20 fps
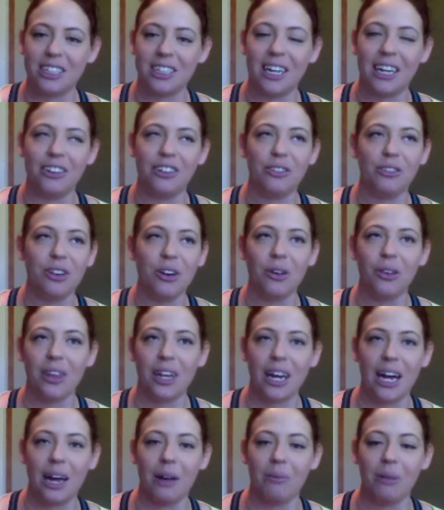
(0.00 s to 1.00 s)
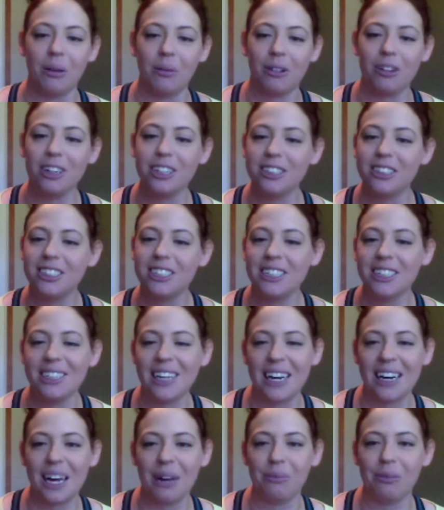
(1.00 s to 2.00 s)
and you know that I am a Christian
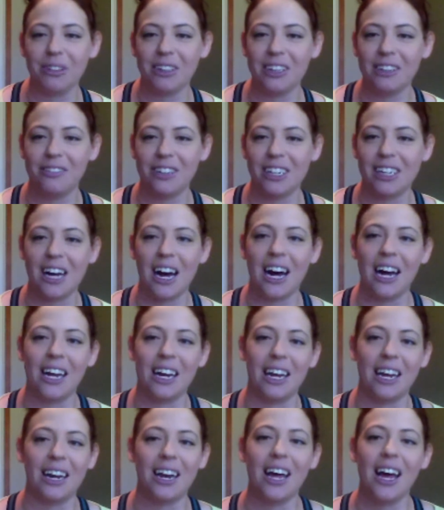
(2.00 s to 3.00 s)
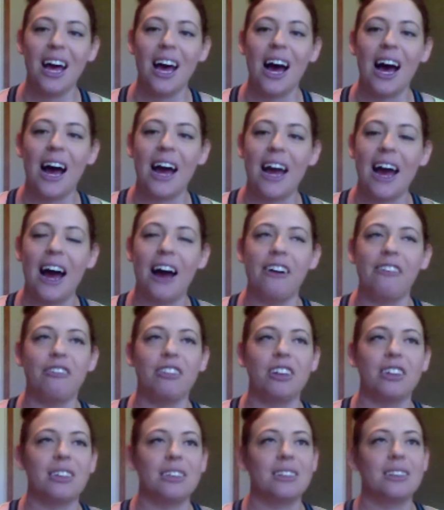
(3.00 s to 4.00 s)
and I believe in God, and I have
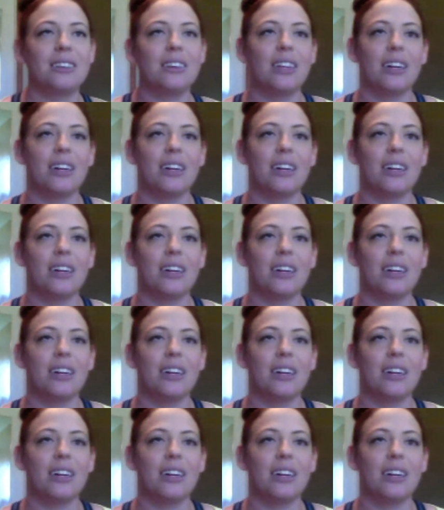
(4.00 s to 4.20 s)
just